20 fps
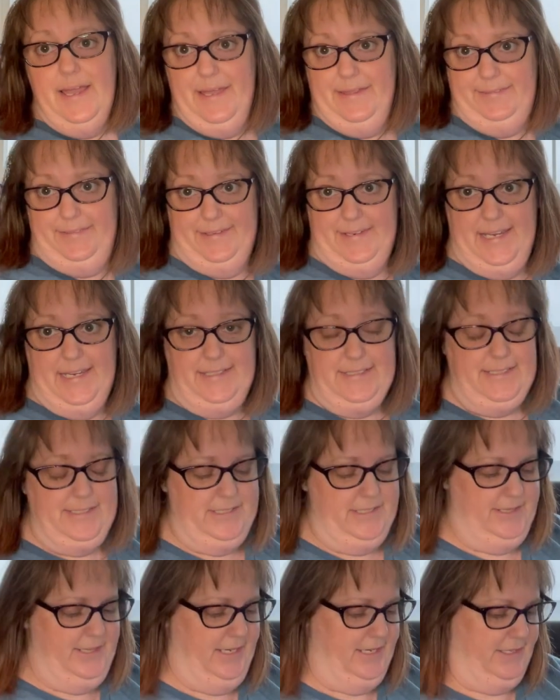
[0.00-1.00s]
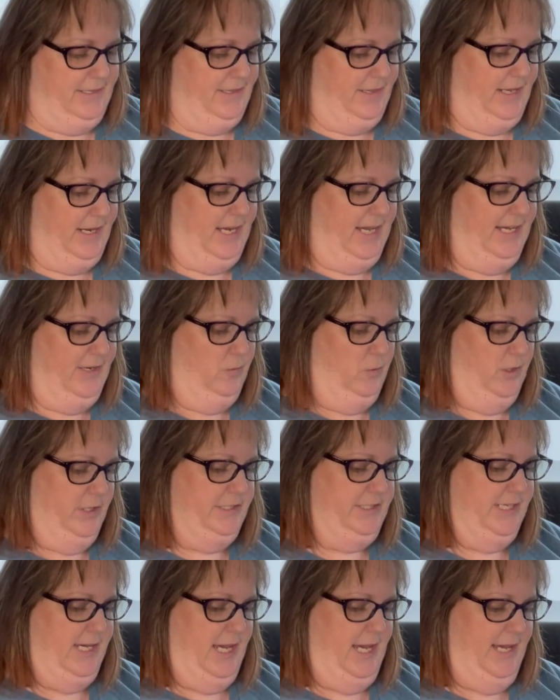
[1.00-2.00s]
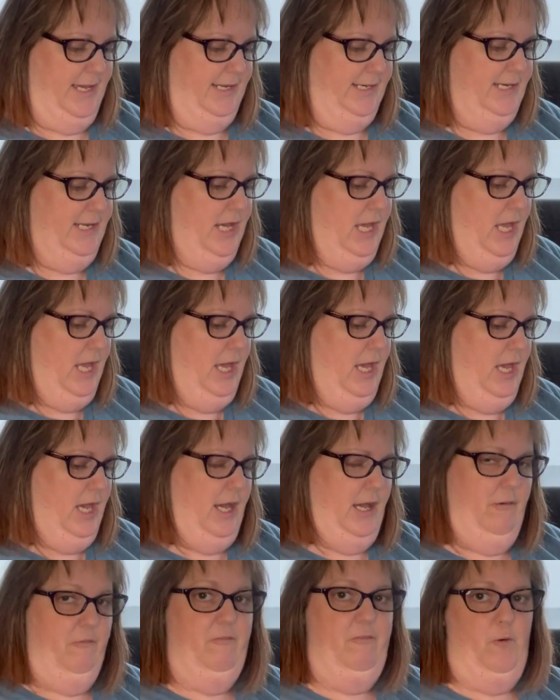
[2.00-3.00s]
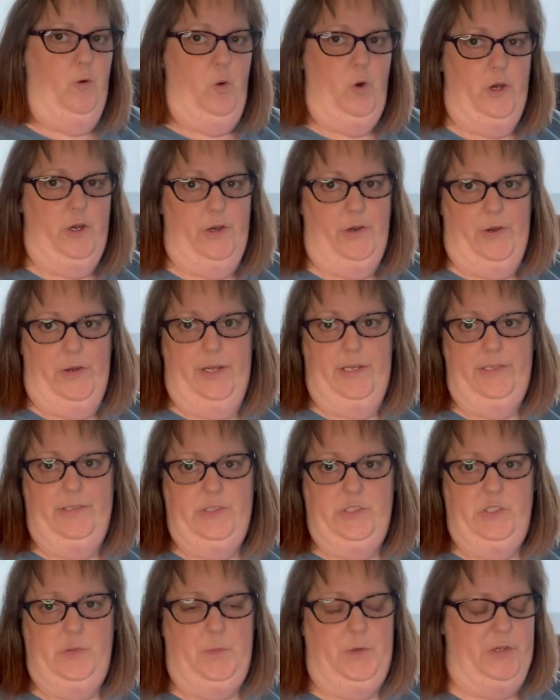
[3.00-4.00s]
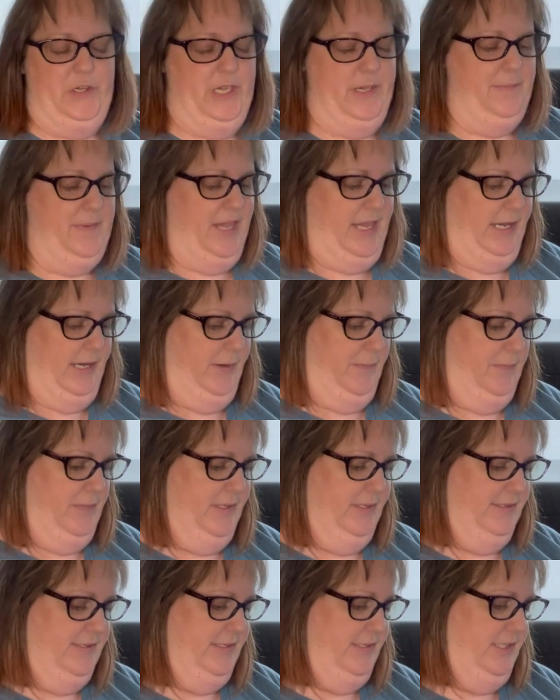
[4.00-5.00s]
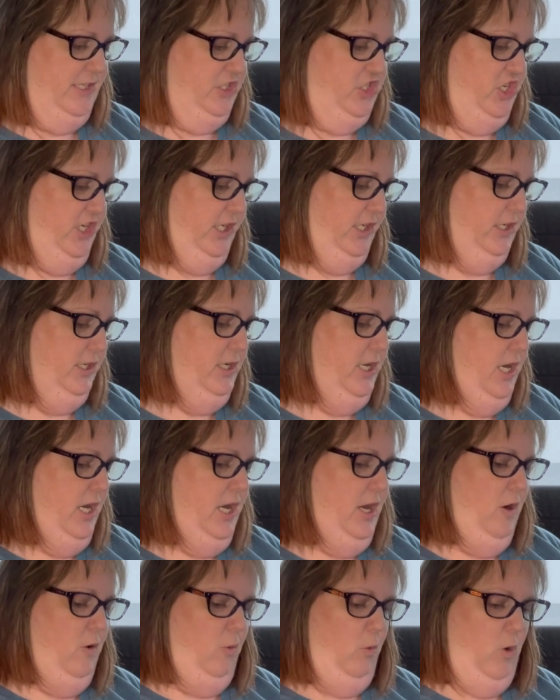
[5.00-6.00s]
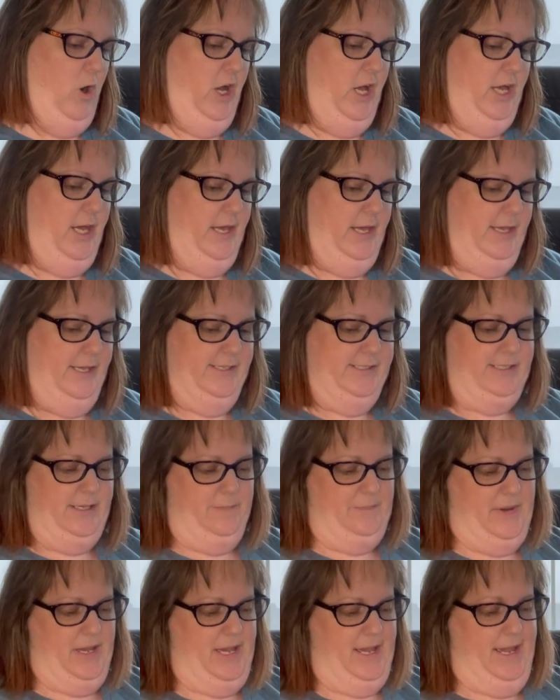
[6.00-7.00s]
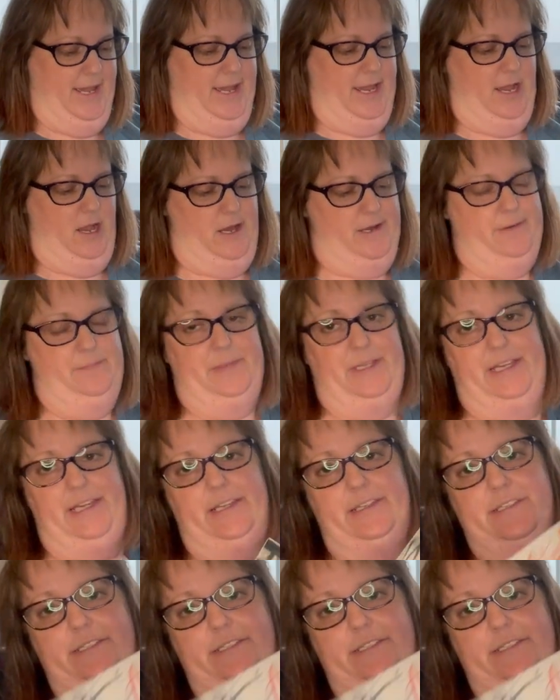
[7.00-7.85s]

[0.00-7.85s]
The next thing that I worked on for Spooky Mayhem stitching was my Autumn Lane